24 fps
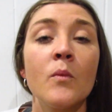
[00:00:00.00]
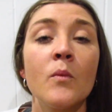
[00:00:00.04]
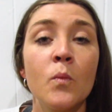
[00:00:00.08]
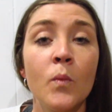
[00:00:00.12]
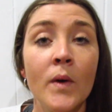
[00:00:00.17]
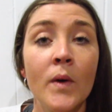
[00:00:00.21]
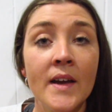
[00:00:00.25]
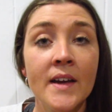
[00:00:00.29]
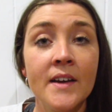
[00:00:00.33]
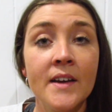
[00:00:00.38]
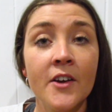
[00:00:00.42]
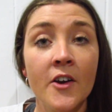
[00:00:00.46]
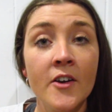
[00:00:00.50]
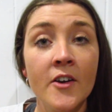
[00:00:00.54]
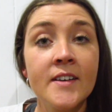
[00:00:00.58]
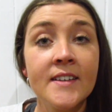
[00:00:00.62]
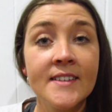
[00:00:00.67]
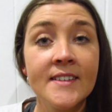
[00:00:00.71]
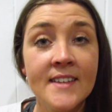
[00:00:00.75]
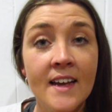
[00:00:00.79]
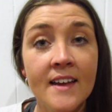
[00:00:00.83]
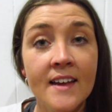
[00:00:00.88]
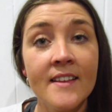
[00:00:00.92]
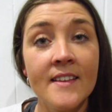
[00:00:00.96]
We're going
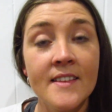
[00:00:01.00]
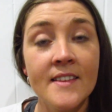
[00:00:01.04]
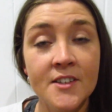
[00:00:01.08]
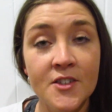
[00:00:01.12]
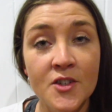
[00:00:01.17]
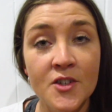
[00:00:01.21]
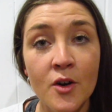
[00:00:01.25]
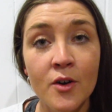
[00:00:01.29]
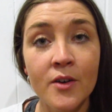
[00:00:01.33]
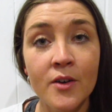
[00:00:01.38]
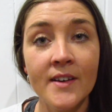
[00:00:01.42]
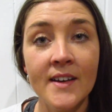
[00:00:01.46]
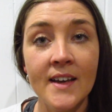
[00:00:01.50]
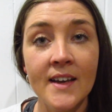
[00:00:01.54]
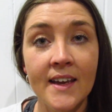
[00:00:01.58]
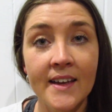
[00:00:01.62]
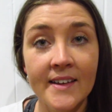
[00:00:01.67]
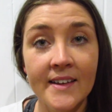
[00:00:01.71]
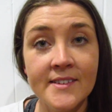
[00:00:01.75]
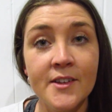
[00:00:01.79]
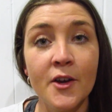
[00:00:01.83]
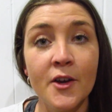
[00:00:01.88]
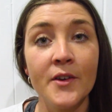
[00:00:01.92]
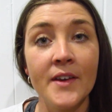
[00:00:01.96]
to say that the dog
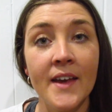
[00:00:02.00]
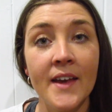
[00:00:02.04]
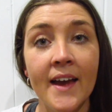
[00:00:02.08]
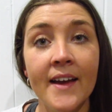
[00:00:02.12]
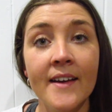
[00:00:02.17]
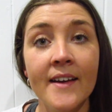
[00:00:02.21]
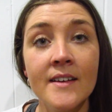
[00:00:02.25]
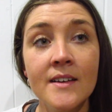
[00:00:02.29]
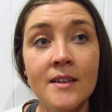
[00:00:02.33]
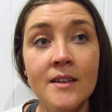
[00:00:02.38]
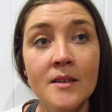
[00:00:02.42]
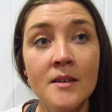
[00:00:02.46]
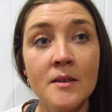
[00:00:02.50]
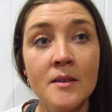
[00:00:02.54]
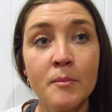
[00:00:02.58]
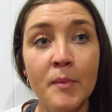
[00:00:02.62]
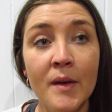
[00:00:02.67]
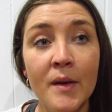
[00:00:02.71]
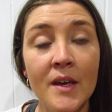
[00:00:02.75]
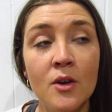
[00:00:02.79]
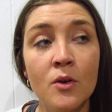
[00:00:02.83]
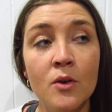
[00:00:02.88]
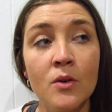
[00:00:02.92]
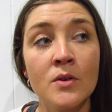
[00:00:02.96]
is okay
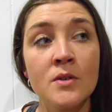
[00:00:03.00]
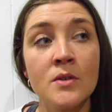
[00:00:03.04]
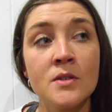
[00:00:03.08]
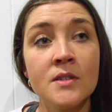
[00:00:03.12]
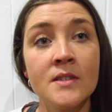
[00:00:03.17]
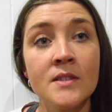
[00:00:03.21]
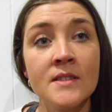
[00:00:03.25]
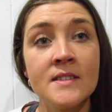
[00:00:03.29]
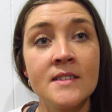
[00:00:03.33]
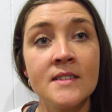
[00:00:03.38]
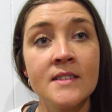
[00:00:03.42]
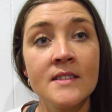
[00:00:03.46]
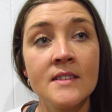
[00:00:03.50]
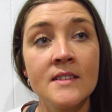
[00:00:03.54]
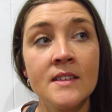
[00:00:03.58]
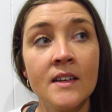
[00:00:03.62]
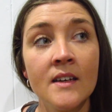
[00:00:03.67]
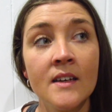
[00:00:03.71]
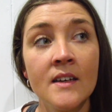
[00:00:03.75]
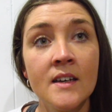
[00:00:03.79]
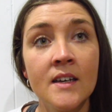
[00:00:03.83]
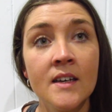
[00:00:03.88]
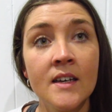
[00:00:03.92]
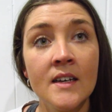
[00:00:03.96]
because
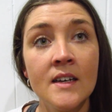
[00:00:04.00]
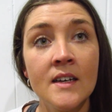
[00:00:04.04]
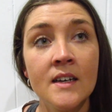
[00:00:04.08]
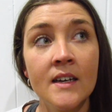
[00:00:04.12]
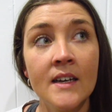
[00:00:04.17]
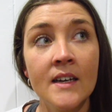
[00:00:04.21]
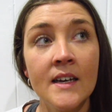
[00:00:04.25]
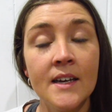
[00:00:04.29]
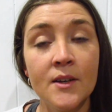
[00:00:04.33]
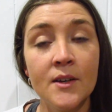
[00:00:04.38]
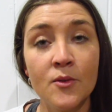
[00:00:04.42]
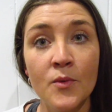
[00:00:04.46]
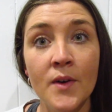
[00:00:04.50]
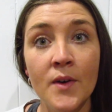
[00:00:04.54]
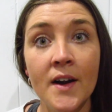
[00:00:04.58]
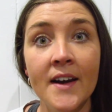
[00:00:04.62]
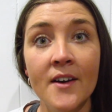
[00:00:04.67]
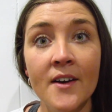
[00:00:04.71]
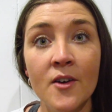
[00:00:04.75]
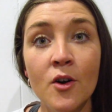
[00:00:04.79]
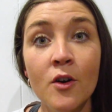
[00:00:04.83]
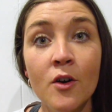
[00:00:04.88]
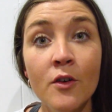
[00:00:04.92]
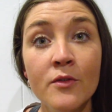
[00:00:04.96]
it
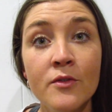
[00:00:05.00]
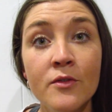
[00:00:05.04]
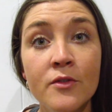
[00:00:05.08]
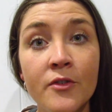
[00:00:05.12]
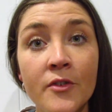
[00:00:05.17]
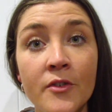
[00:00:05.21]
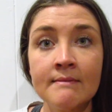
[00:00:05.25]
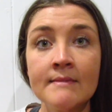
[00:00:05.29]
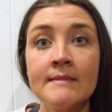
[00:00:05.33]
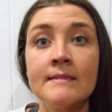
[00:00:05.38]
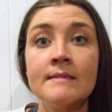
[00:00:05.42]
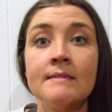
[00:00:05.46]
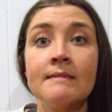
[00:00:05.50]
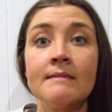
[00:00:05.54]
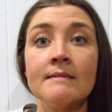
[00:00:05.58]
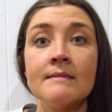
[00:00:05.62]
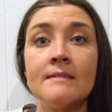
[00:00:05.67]
ran off.